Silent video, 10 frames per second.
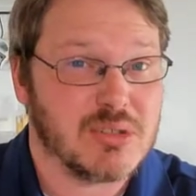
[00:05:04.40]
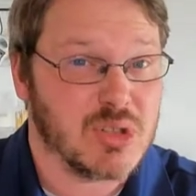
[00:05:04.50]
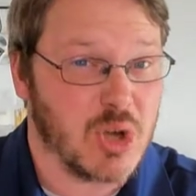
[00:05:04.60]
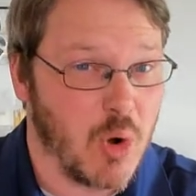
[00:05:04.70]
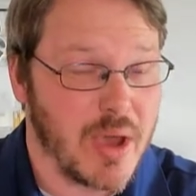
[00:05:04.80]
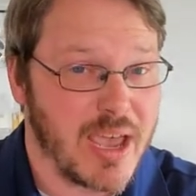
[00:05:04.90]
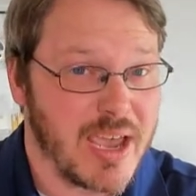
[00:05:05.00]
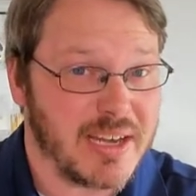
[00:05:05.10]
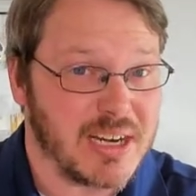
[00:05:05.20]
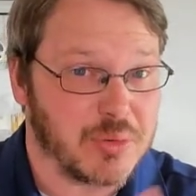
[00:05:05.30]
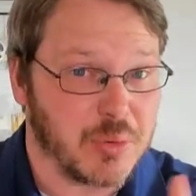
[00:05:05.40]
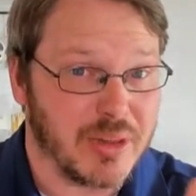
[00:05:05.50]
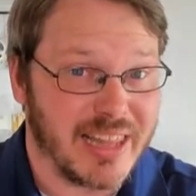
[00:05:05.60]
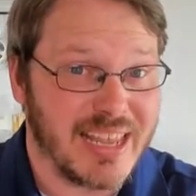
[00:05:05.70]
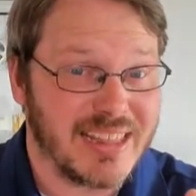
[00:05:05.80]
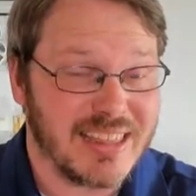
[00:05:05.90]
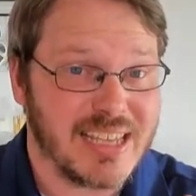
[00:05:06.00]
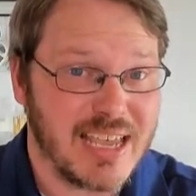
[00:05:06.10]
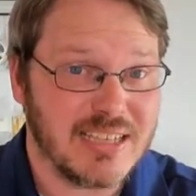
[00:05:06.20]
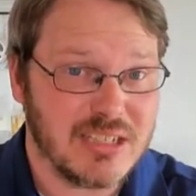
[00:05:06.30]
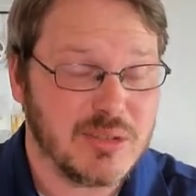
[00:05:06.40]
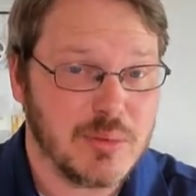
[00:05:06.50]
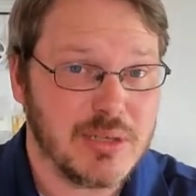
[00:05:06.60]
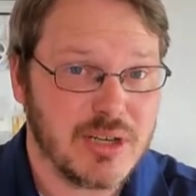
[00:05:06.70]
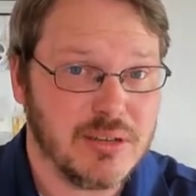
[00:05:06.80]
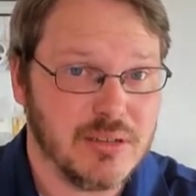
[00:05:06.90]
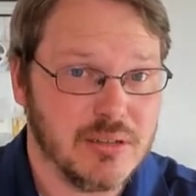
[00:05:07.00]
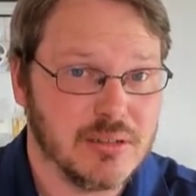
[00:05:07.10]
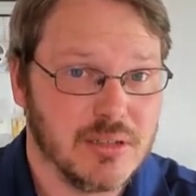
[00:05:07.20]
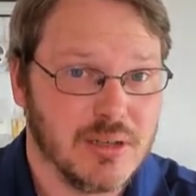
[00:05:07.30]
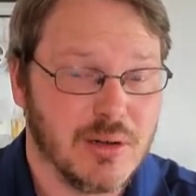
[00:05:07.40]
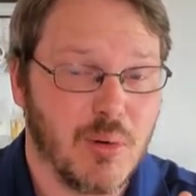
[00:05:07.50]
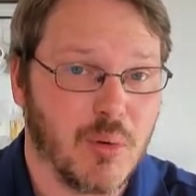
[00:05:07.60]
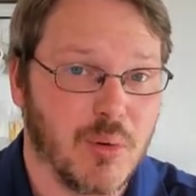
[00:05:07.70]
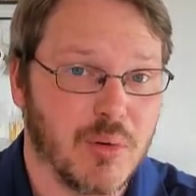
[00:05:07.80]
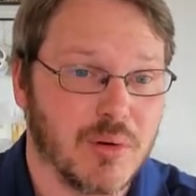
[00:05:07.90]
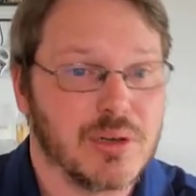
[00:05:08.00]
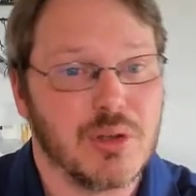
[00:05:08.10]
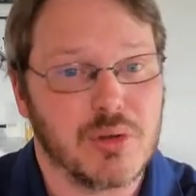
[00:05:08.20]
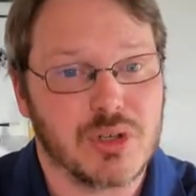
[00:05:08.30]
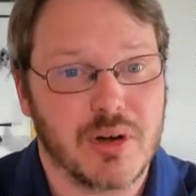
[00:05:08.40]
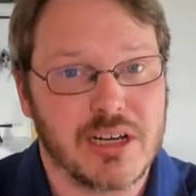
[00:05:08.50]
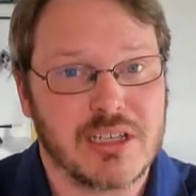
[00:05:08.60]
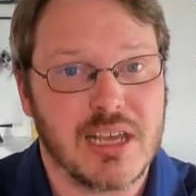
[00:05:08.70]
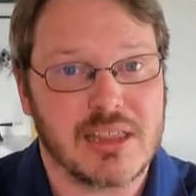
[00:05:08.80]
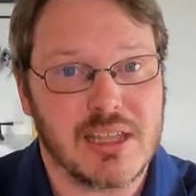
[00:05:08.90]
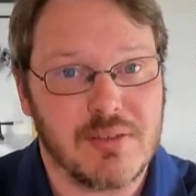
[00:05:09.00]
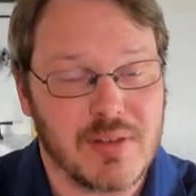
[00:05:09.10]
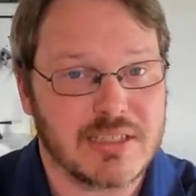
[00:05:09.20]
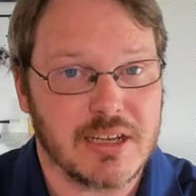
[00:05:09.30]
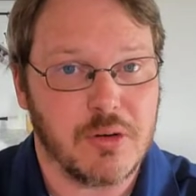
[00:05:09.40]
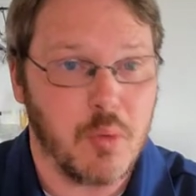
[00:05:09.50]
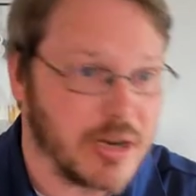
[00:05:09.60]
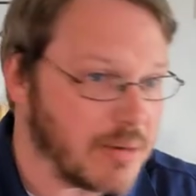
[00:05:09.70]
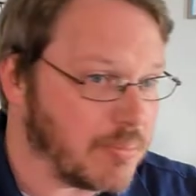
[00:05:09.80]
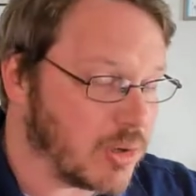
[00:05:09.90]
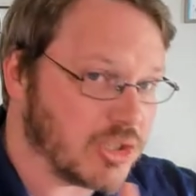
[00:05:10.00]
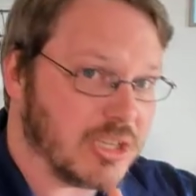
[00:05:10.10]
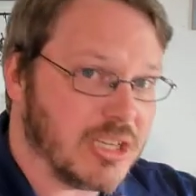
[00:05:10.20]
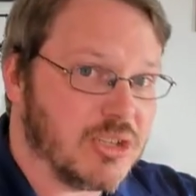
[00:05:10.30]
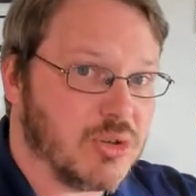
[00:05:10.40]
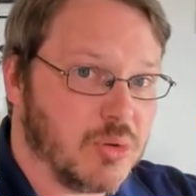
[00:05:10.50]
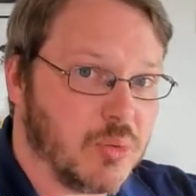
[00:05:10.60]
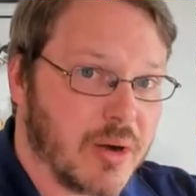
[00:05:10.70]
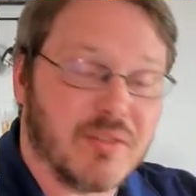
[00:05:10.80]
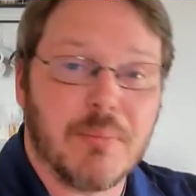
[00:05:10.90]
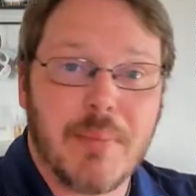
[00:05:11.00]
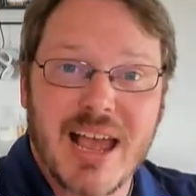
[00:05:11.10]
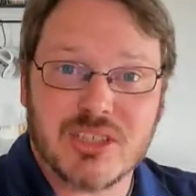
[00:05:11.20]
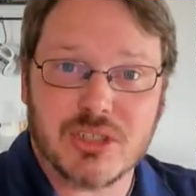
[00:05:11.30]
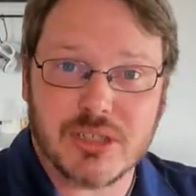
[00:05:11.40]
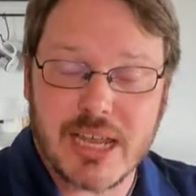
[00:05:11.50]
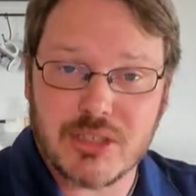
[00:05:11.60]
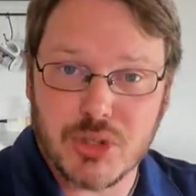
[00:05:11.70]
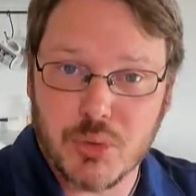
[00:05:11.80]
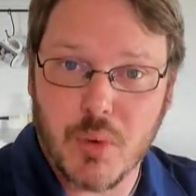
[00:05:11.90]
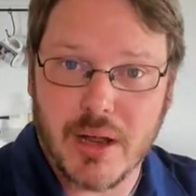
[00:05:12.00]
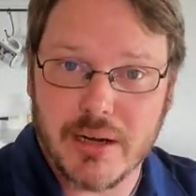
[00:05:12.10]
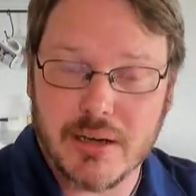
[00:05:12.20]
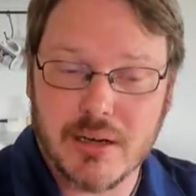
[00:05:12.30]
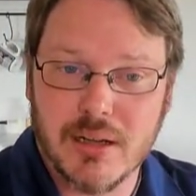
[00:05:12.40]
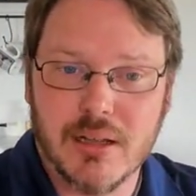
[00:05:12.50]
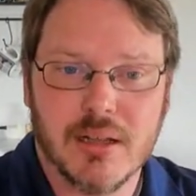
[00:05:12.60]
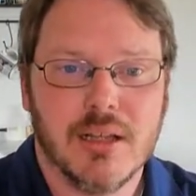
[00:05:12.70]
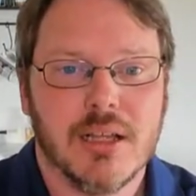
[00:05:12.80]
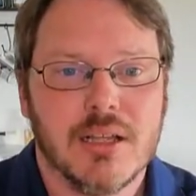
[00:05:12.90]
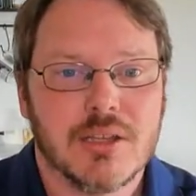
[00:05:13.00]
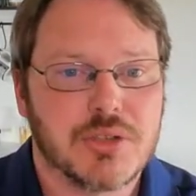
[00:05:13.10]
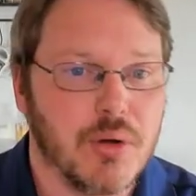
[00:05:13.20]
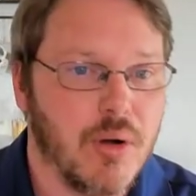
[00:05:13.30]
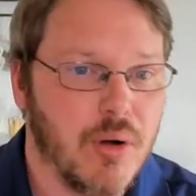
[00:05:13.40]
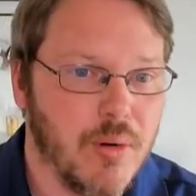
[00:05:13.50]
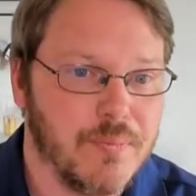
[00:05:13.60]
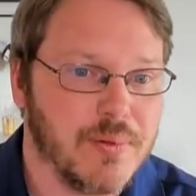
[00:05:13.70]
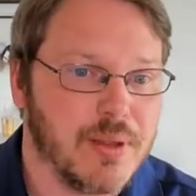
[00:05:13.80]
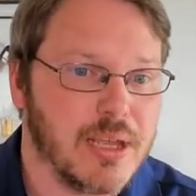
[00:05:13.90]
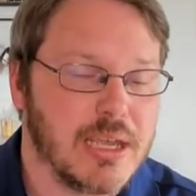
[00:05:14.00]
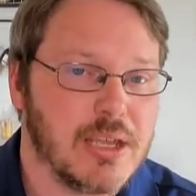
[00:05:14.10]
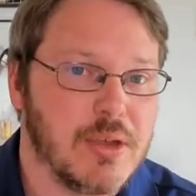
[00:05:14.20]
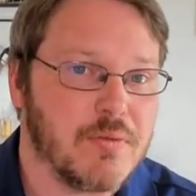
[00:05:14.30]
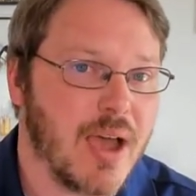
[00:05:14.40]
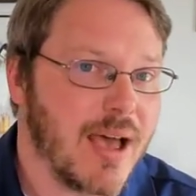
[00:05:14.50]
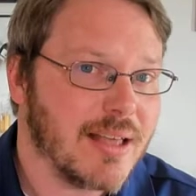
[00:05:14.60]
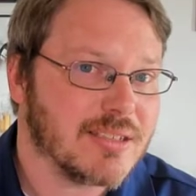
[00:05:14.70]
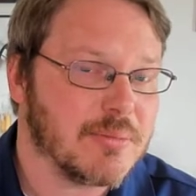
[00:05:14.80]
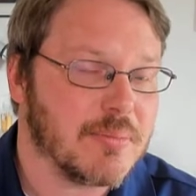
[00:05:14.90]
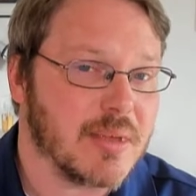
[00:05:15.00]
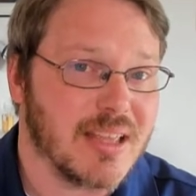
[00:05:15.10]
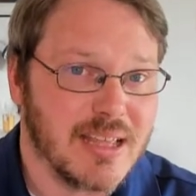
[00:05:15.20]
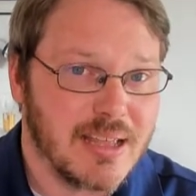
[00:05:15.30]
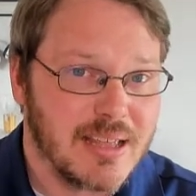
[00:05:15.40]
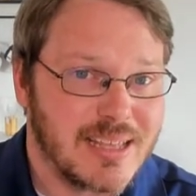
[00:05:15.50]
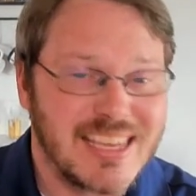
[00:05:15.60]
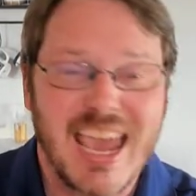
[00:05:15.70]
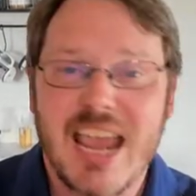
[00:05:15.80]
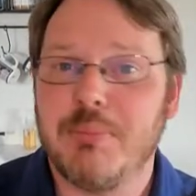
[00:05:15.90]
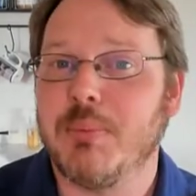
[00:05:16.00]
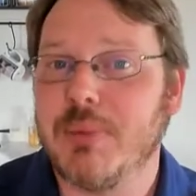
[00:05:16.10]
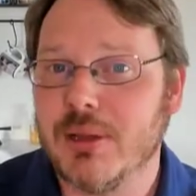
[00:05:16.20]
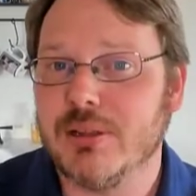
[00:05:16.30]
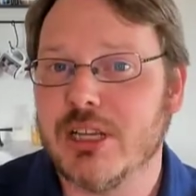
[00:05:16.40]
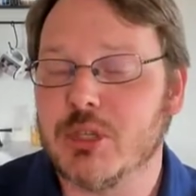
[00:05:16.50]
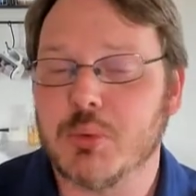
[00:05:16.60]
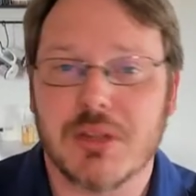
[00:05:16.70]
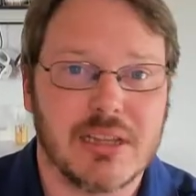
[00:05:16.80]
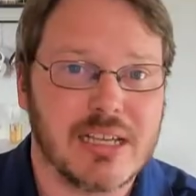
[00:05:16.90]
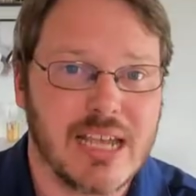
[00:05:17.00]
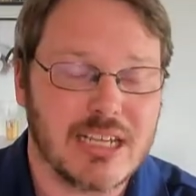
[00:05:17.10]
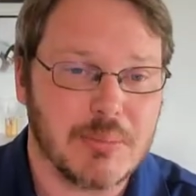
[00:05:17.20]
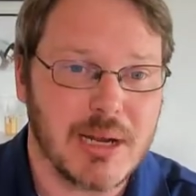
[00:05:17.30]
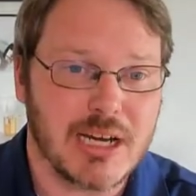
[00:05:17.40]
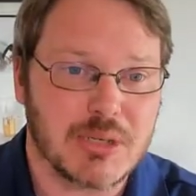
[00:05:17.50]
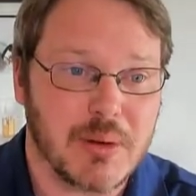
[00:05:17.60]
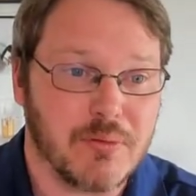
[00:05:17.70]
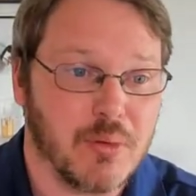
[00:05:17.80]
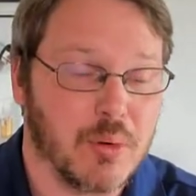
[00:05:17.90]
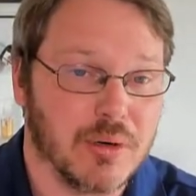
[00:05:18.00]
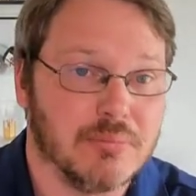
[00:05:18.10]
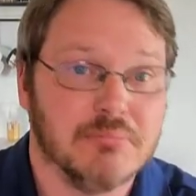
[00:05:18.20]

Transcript: go ahead and relate the cases to each other, or you could try to take the events out of one and merge it into whatever master case you want. So hopefully you've got some capabilities within the case management for